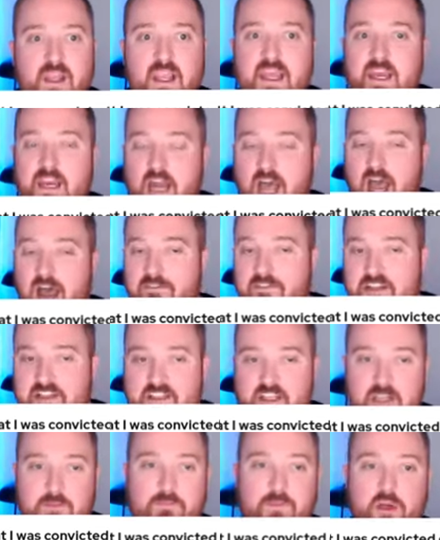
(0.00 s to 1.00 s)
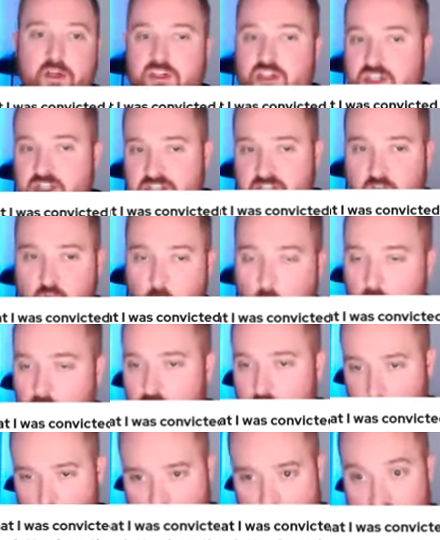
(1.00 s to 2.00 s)
and it obviously pushes the court
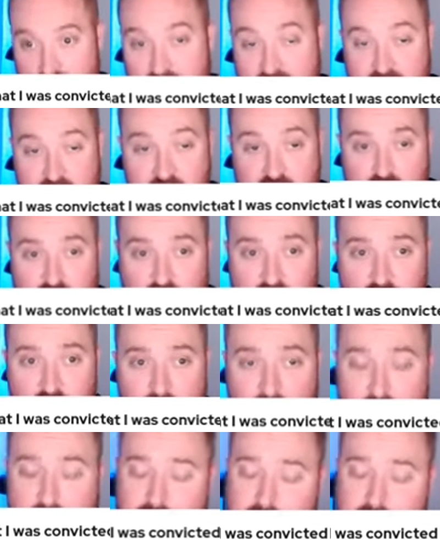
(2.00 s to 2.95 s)
towards a decision.